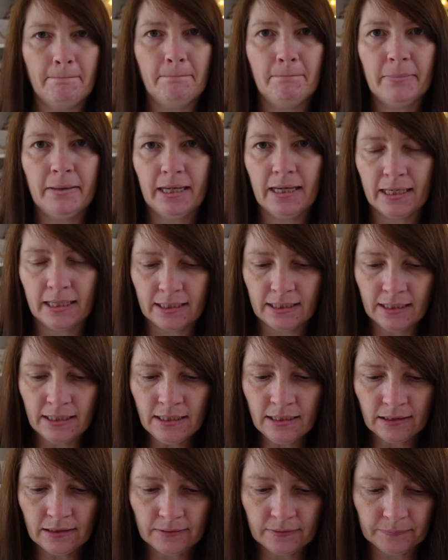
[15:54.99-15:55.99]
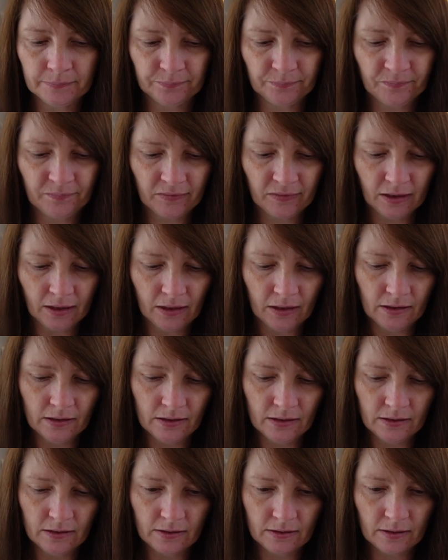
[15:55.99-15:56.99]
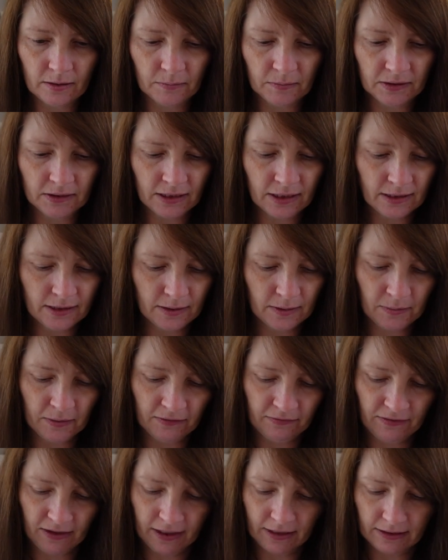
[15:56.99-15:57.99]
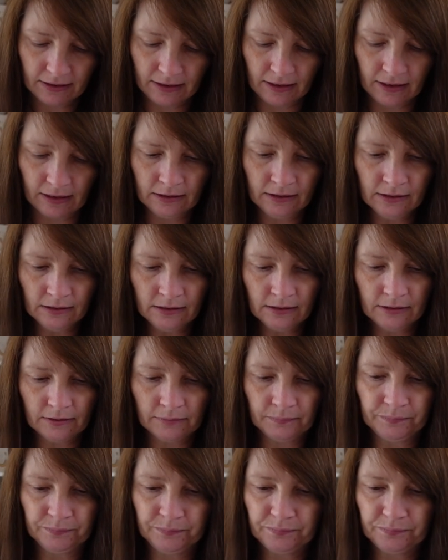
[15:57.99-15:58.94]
blanket. So my Daisy Puff hexagons.